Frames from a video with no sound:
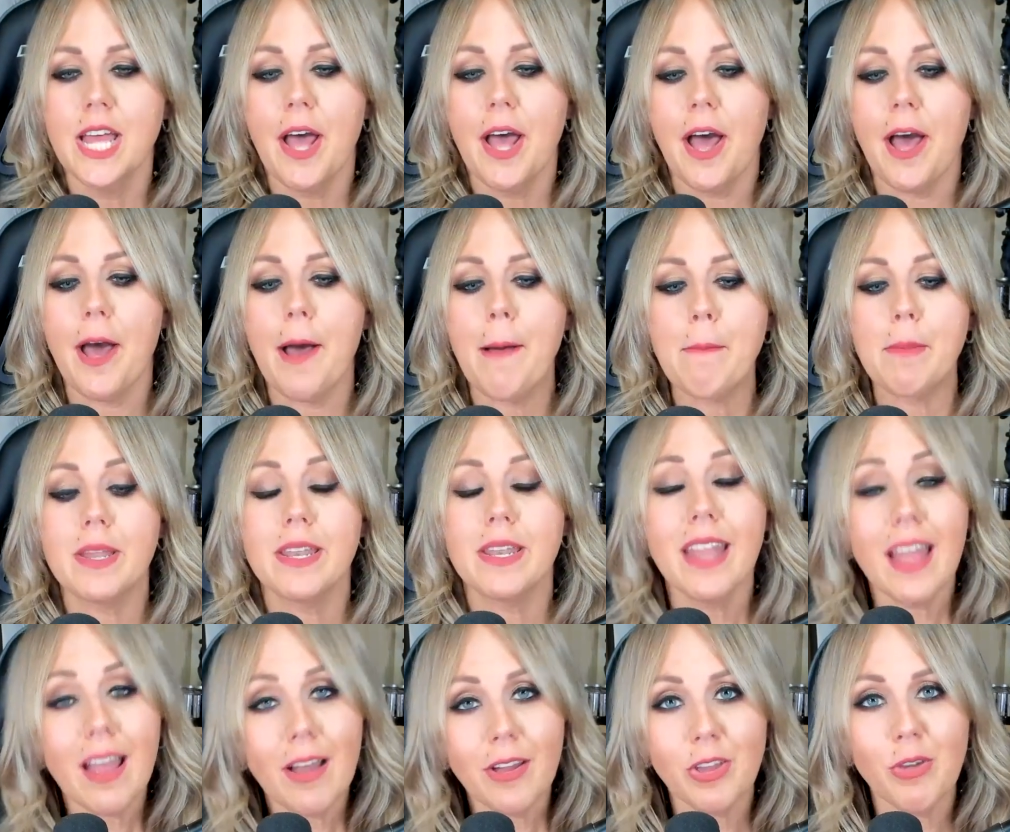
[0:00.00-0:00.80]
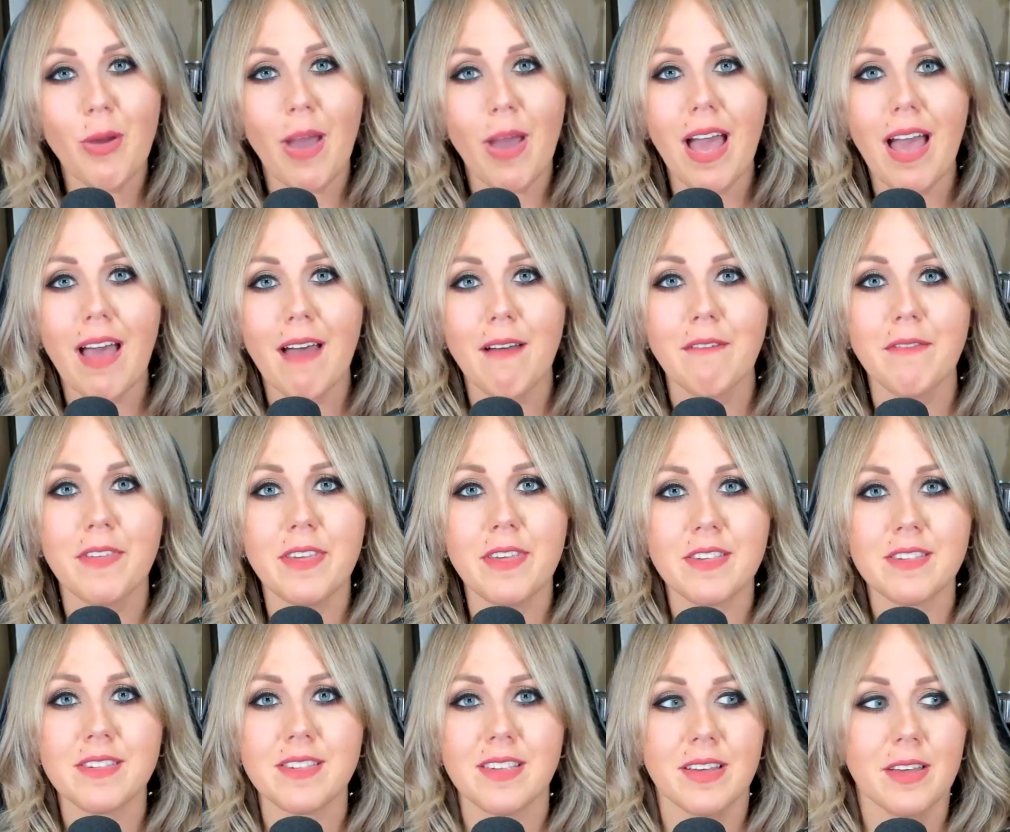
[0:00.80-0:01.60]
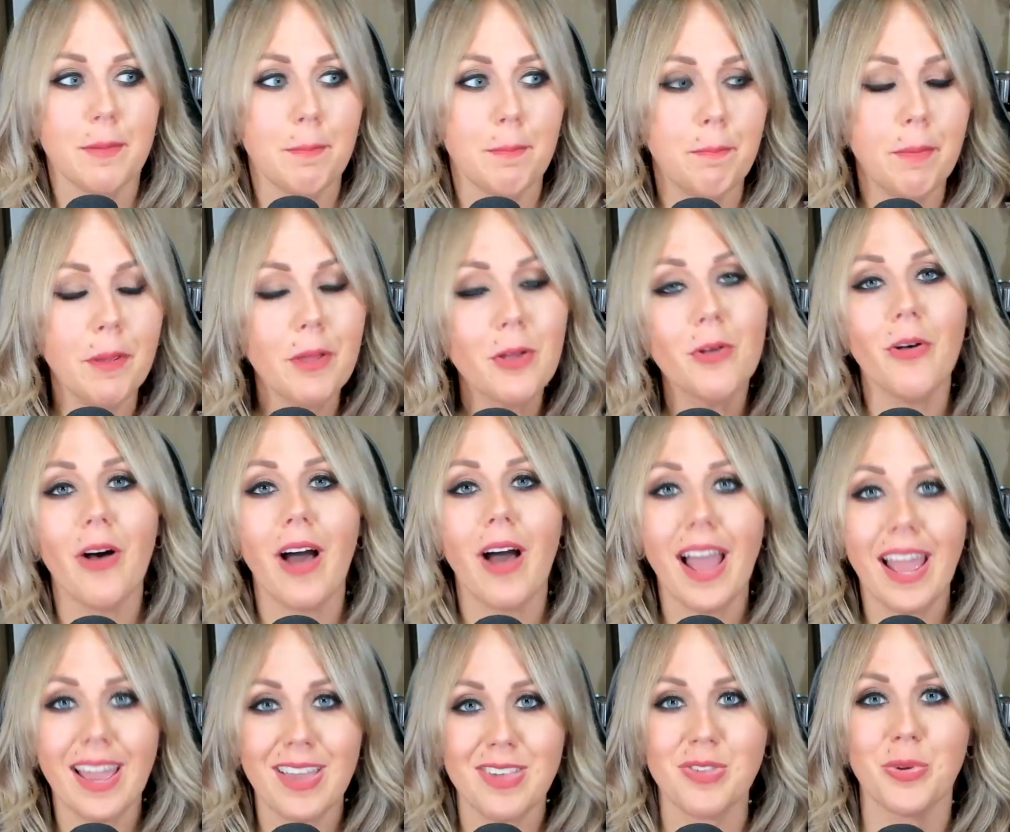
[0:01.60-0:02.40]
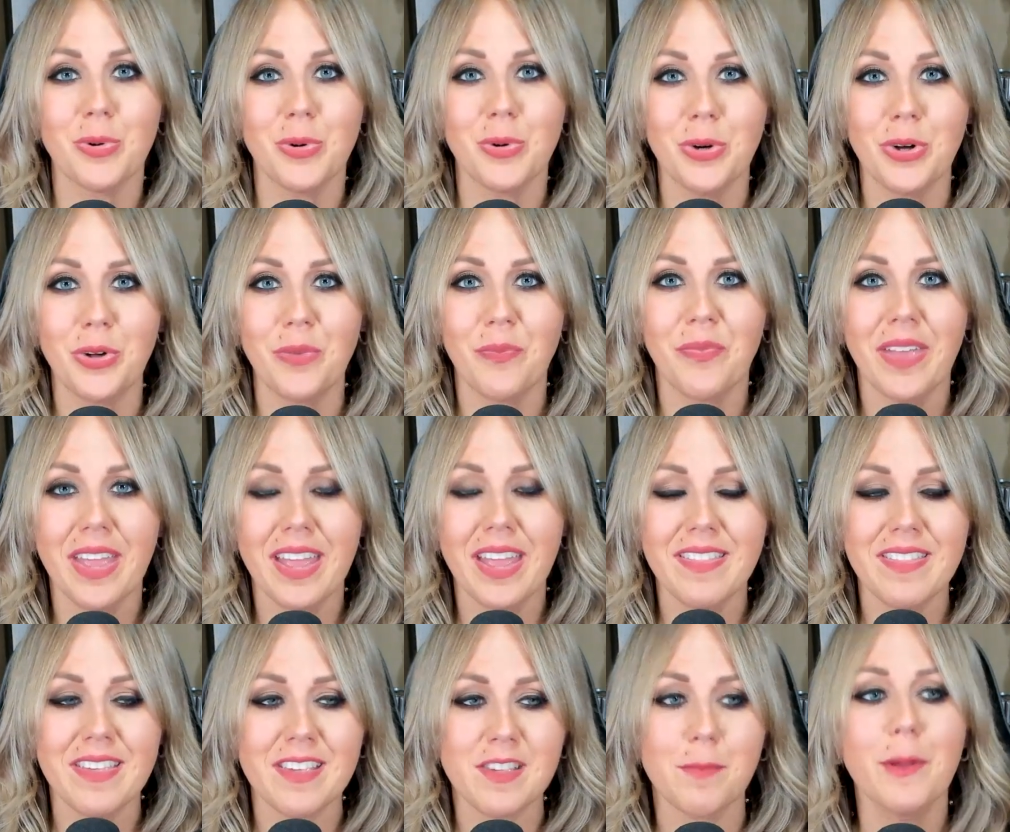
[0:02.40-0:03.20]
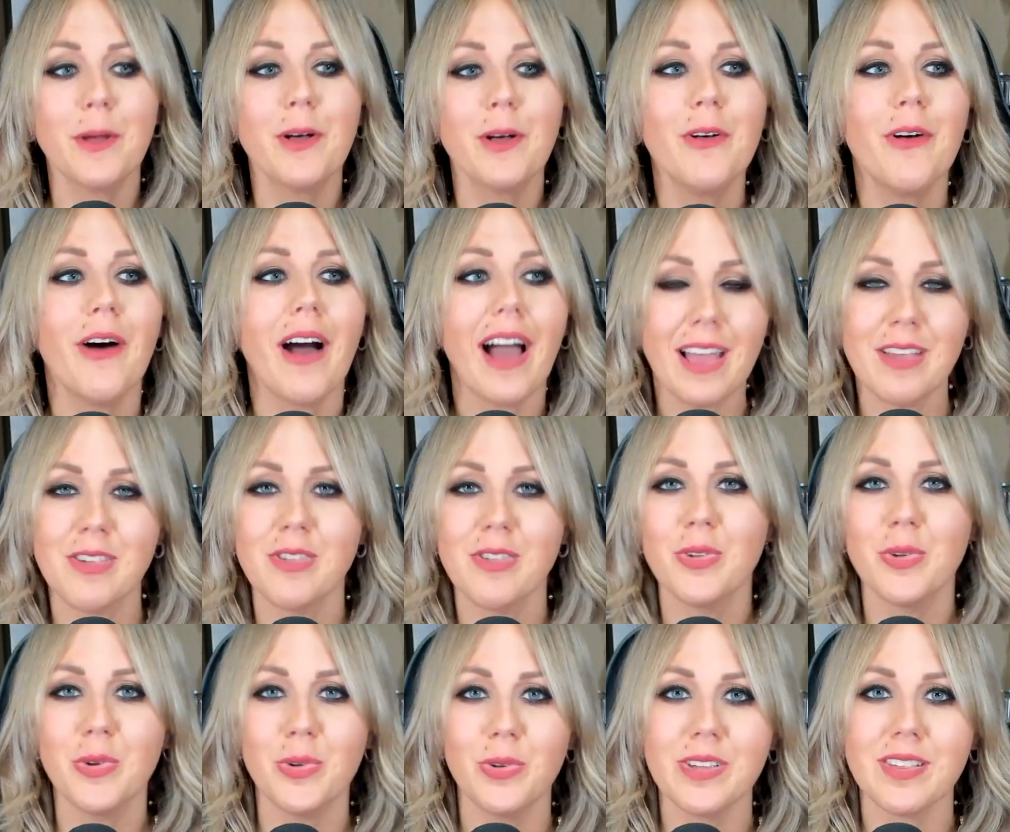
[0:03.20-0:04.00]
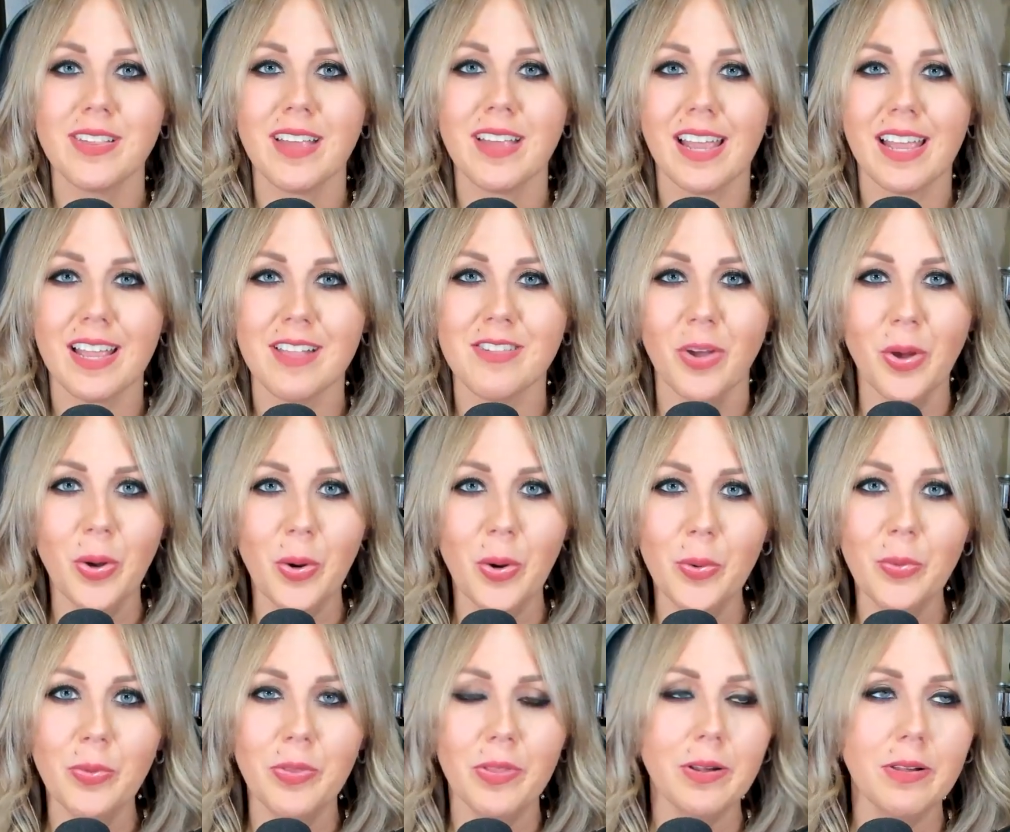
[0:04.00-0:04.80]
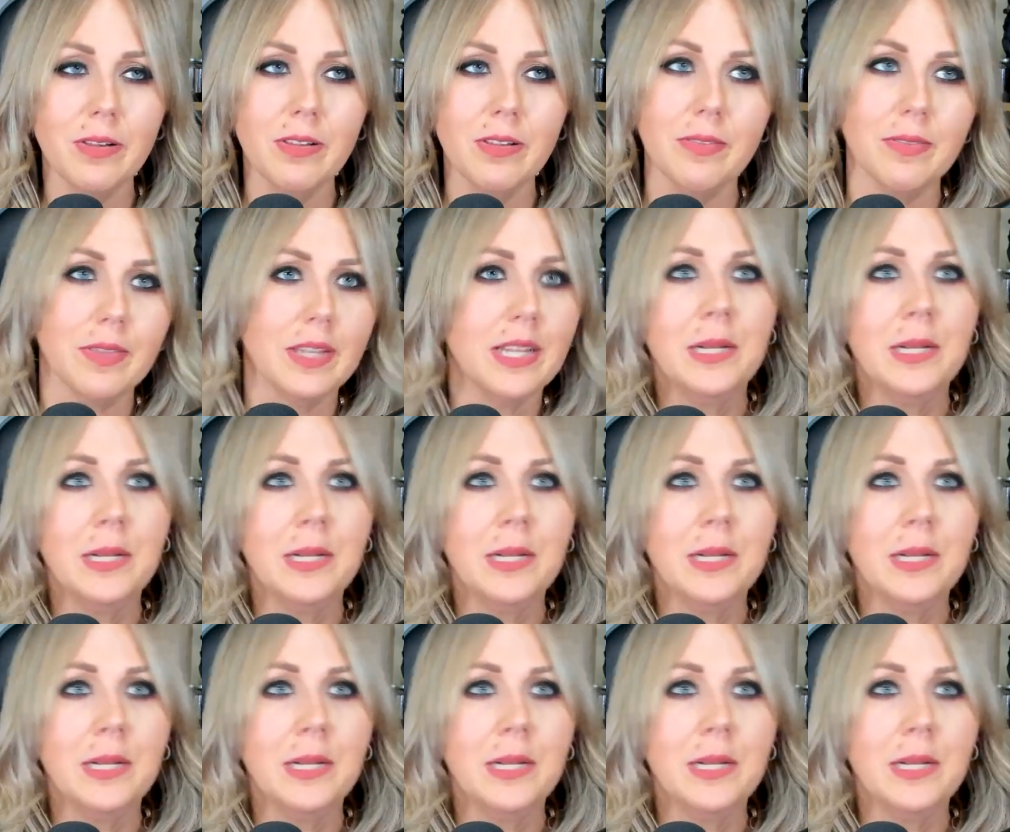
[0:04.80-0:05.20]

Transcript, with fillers: Um, but now you have this big old high school, and this big old high school is like its own little